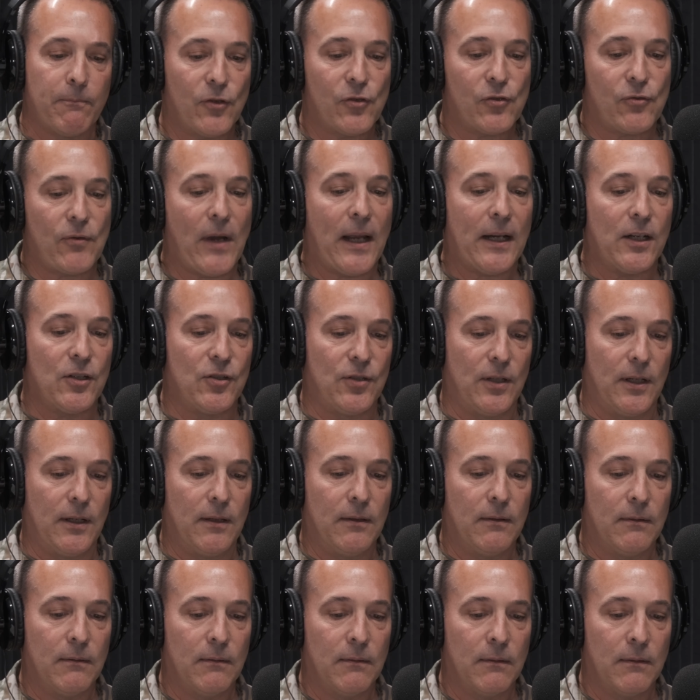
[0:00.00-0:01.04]

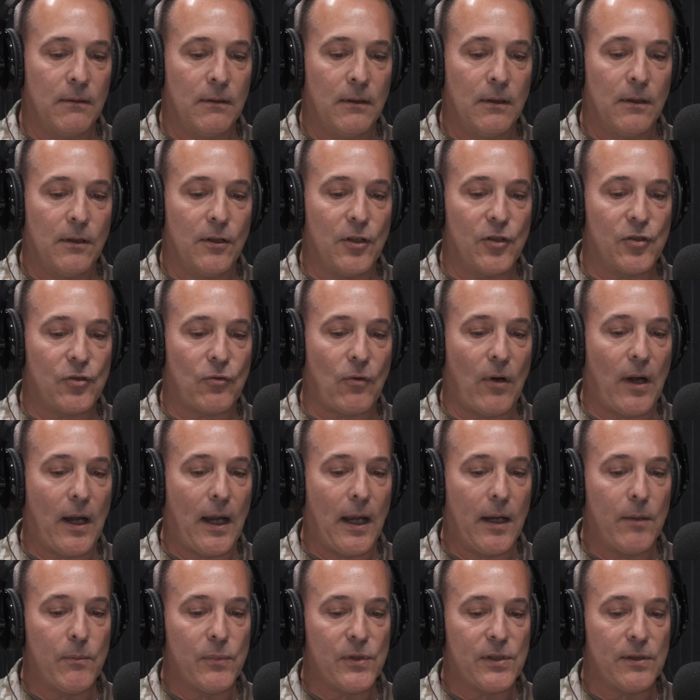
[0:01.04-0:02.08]
Strategy
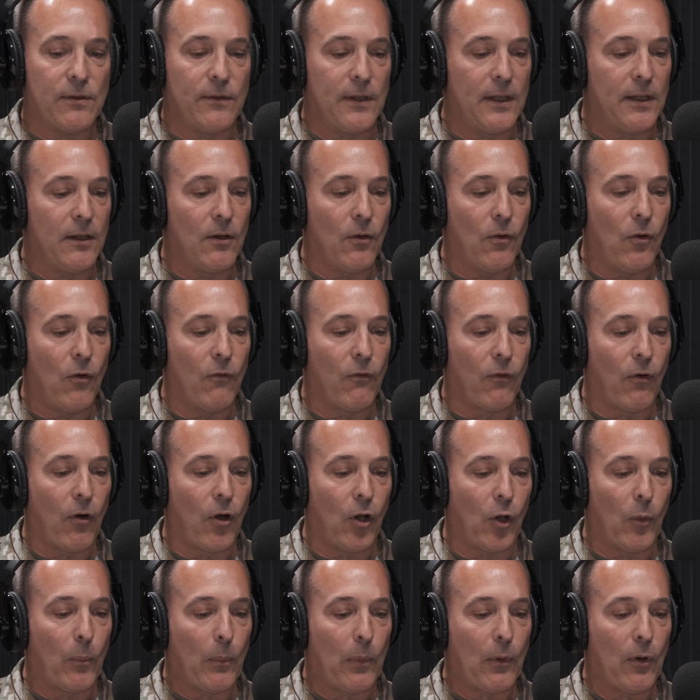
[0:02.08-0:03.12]
describes the overall
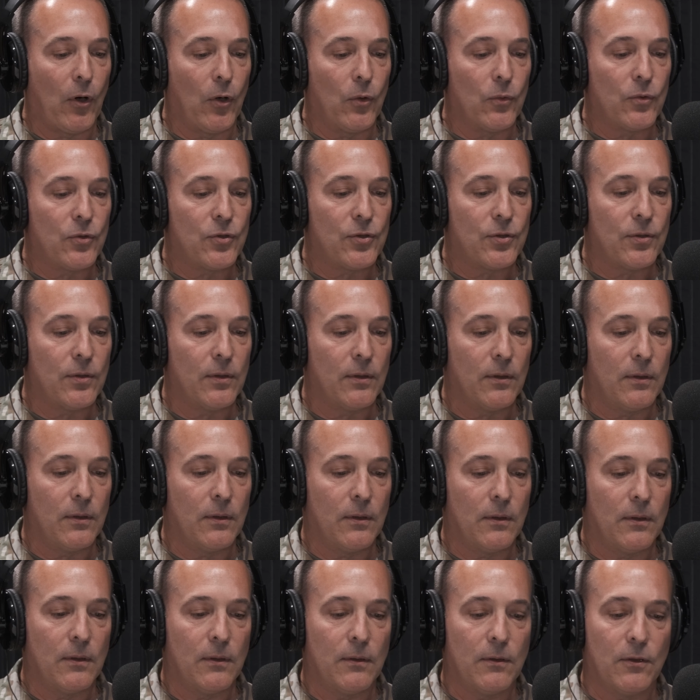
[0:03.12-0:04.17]
approach
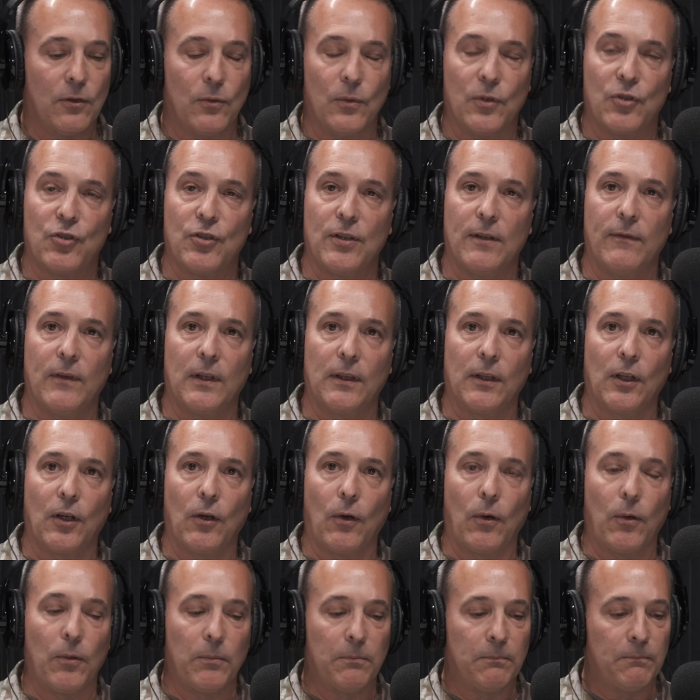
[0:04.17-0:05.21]
to achieving the
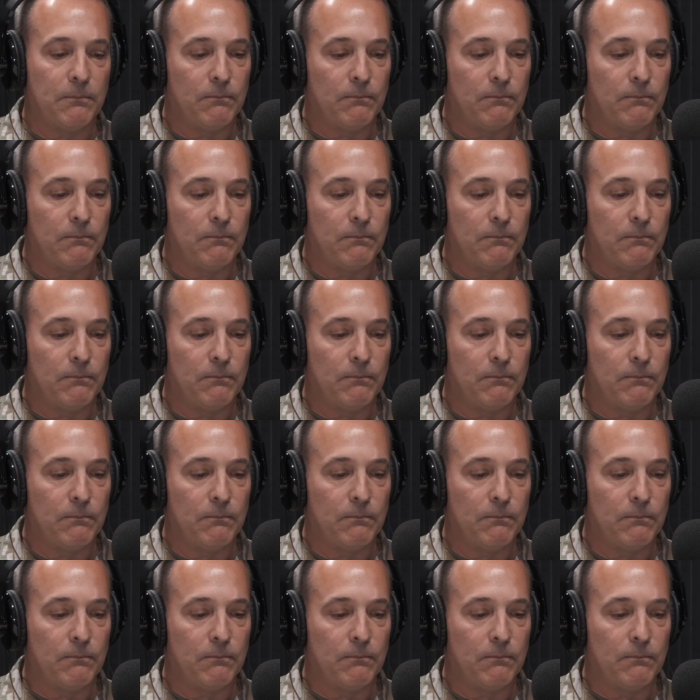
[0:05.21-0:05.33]
goal.